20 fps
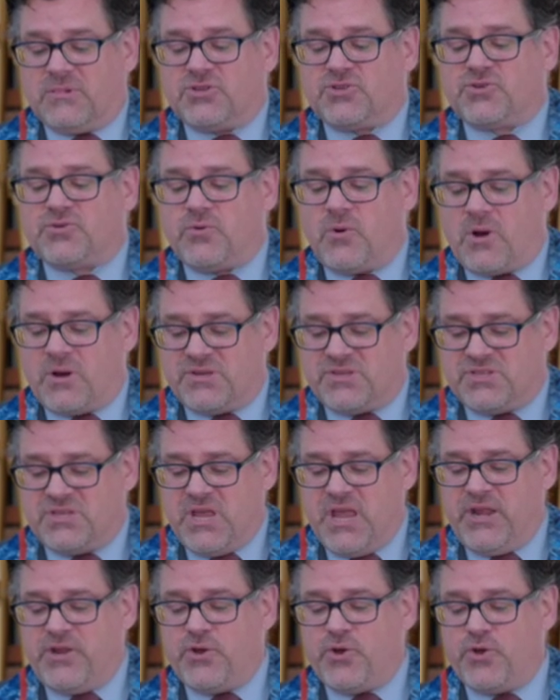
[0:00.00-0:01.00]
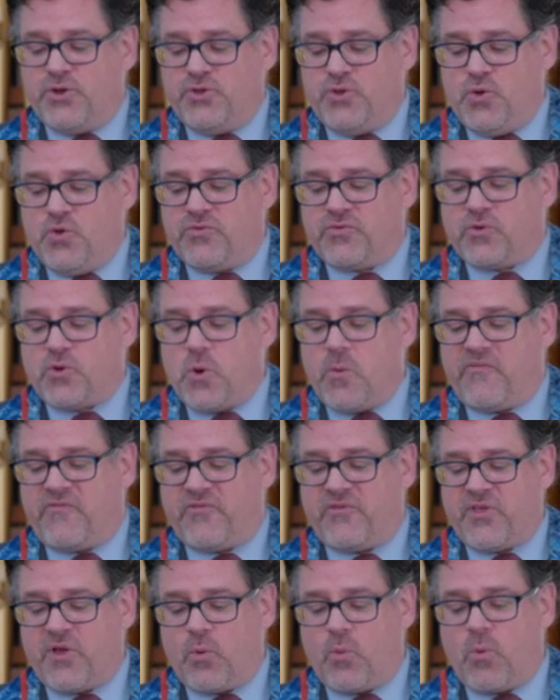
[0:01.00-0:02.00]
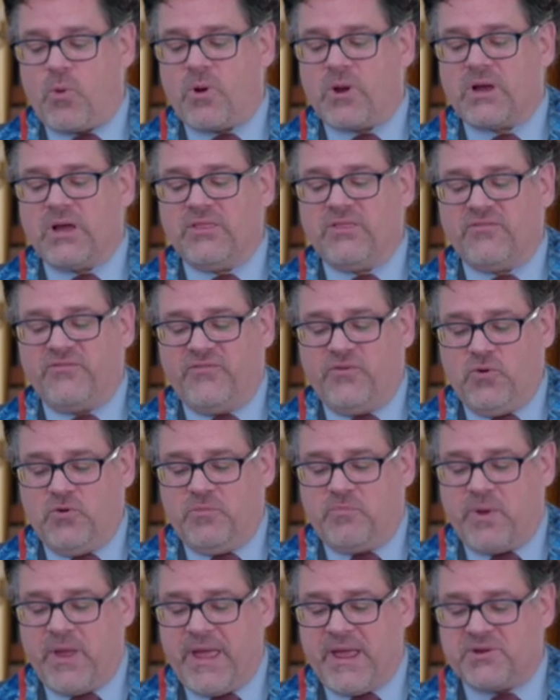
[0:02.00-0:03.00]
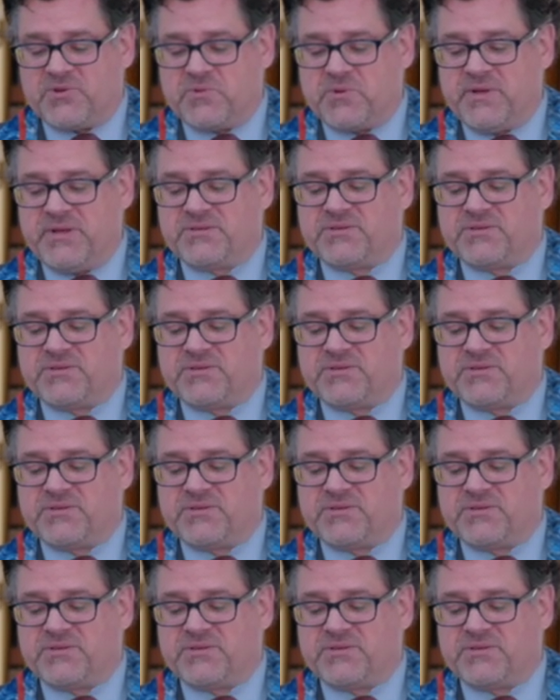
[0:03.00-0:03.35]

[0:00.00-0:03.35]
to our senior youth group for their work on the food pantry,